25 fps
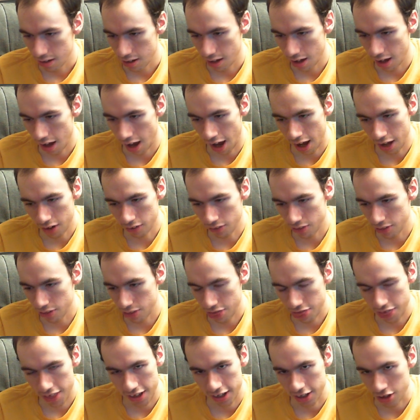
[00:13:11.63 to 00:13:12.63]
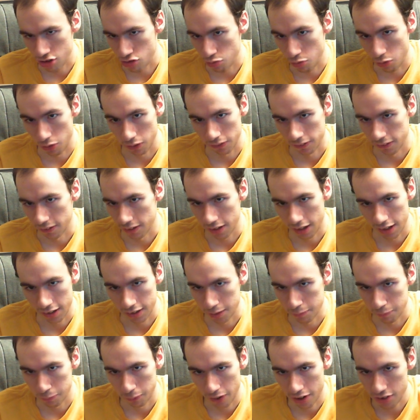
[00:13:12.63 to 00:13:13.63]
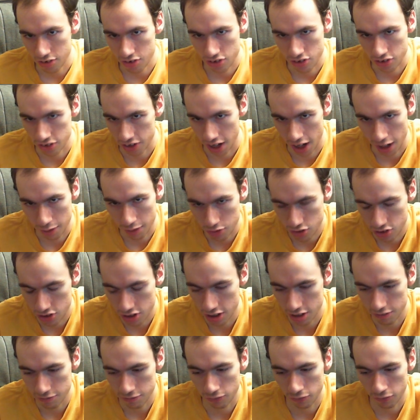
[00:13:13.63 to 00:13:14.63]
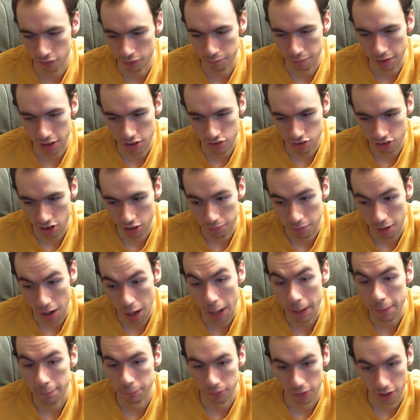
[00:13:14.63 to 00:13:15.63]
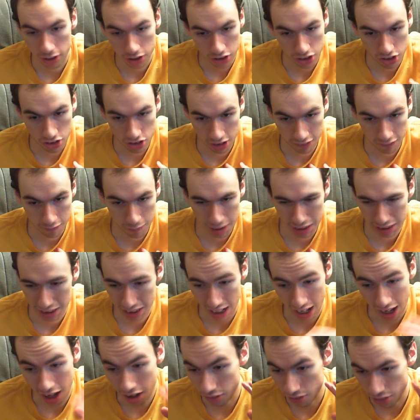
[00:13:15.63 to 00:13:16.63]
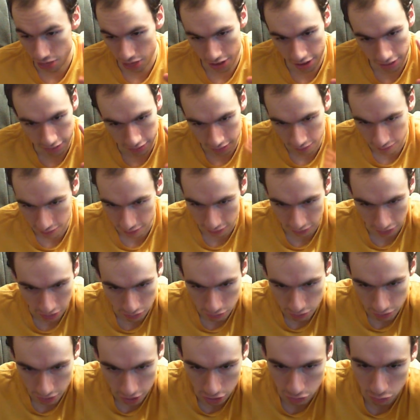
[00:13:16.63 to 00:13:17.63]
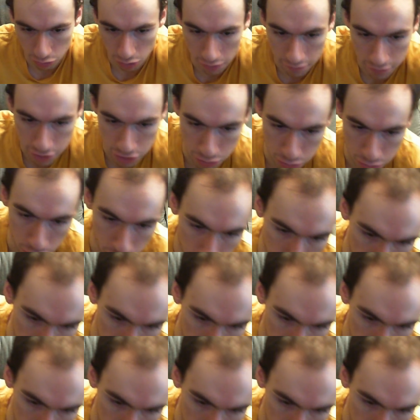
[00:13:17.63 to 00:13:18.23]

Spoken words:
I don't think it's worth it. At the prices that I was seeing it for, based on my impressions of it, I don't think that the Glenfiddich 12 is worth